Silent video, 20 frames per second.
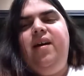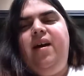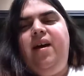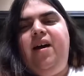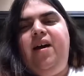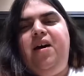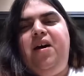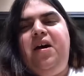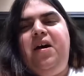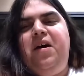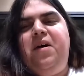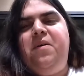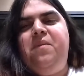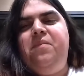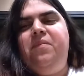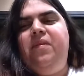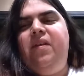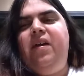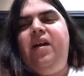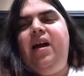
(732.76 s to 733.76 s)

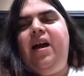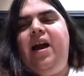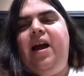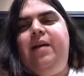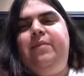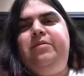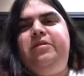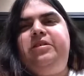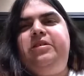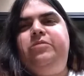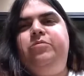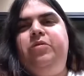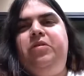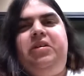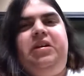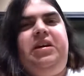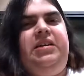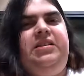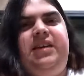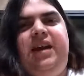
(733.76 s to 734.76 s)
I'm just
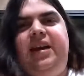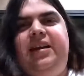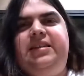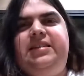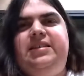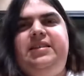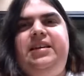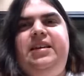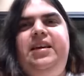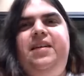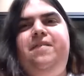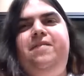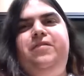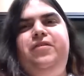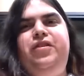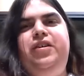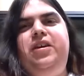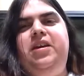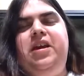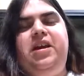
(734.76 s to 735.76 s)
really excited to see if
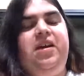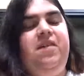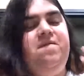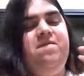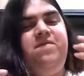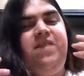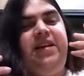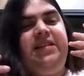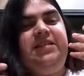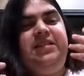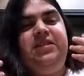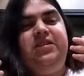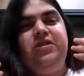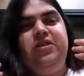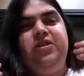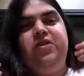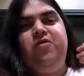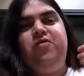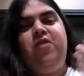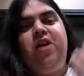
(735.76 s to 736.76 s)
she confesses
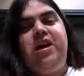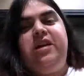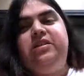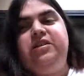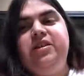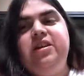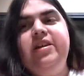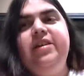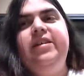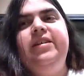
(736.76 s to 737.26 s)
her crush